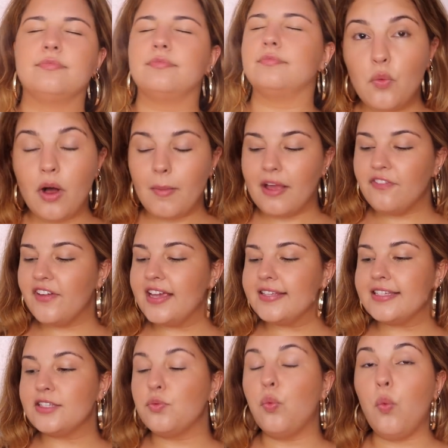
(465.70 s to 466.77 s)
And while my face
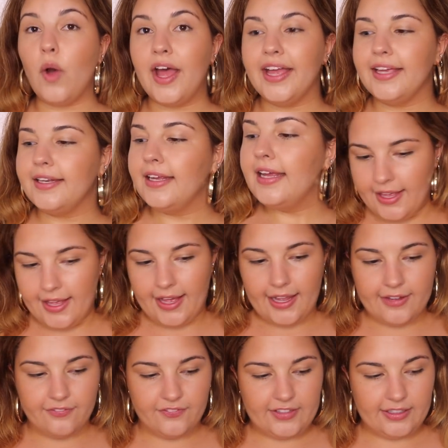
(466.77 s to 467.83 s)
is wet,
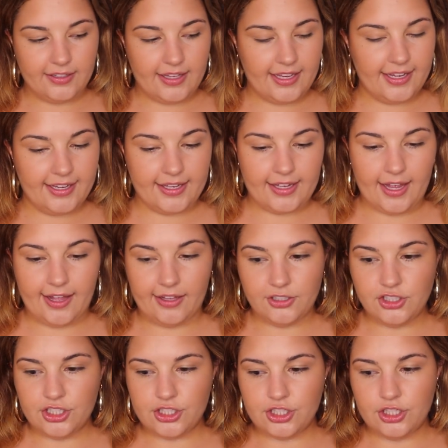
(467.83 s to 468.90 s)
I feel like I'll
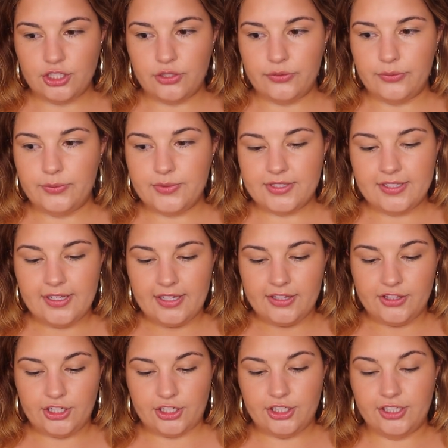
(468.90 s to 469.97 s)
just use
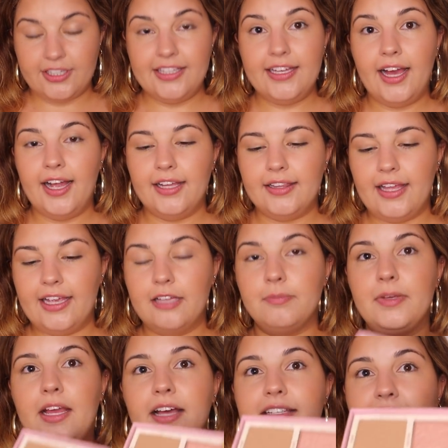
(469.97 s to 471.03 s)
the Cookie highlight
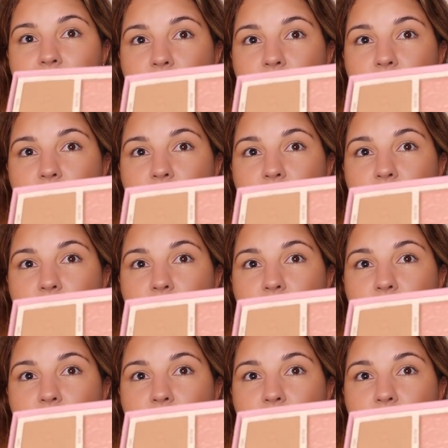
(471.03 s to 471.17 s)
because I